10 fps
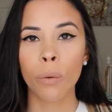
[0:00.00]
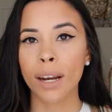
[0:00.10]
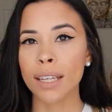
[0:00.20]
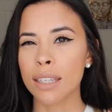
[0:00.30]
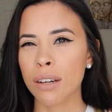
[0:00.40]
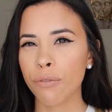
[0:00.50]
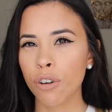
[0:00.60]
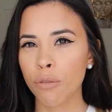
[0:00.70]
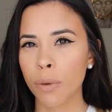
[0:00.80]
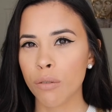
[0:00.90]
When I sit in
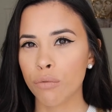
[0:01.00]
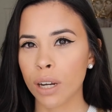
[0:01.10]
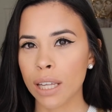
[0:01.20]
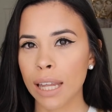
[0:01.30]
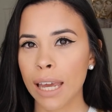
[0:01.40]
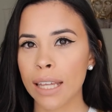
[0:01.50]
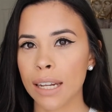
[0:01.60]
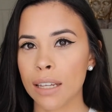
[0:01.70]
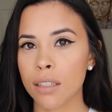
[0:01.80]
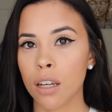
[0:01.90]
front of my ring light,
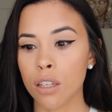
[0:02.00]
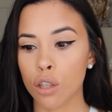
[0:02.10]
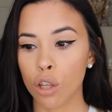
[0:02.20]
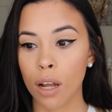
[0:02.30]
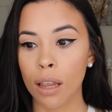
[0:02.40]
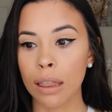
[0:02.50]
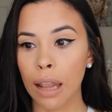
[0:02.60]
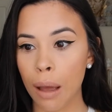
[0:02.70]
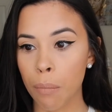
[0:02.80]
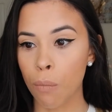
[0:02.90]
it does look a
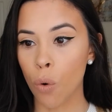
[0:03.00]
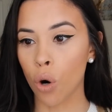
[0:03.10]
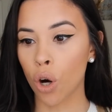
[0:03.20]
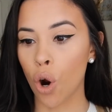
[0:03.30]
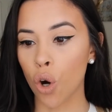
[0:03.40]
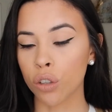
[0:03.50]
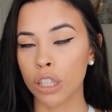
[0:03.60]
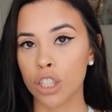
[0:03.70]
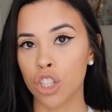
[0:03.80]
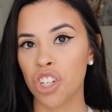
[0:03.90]
lot more
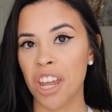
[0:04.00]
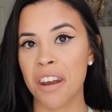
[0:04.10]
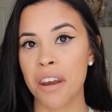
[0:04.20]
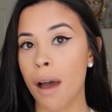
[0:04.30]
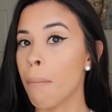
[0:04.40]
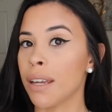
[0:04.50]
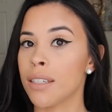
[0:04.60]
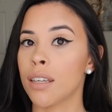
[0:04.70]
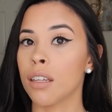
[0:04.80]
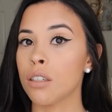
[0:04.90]
orange and not my
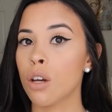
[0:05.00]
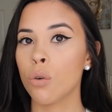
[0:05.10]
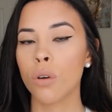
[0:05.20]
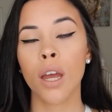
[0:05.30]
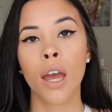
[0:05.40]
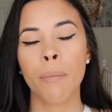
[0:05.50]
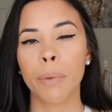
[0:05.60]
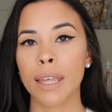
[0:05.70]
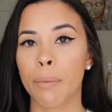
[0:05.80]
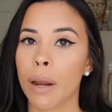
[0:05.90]
skin tone.
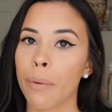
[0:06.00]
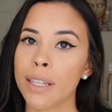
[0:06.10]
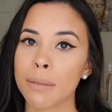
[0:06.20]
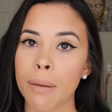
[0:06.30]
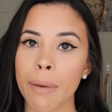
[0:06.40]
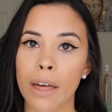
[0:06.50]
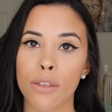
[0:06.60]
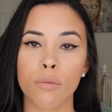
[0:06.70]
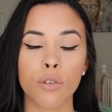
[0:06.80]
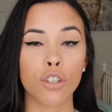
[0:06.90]
But then when I went into my
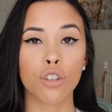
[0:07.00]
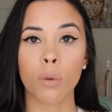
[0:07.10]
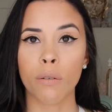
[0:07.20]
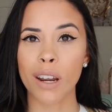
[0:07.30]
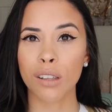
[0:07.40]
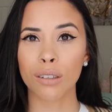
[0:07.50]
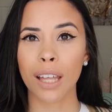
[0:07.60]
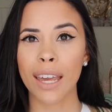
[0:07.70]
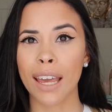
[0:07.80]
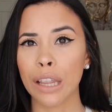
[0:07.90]
bathroom and just used my regular
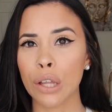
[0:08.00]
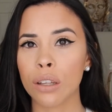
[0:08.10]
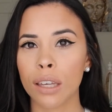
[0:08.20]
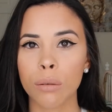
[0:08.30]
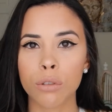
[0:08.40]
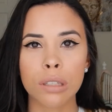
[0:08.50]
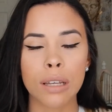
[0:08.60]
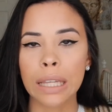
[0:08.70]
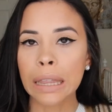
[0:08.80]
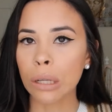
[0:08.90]
light, it looked like it was
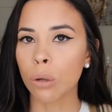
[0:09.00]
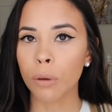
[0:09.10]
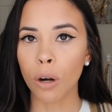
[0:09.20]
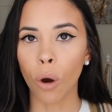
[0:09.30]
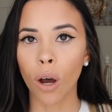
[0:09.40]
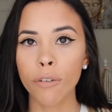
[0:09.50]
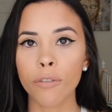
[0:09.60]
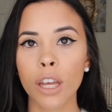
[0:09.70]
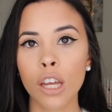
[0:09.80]
just a little bit off.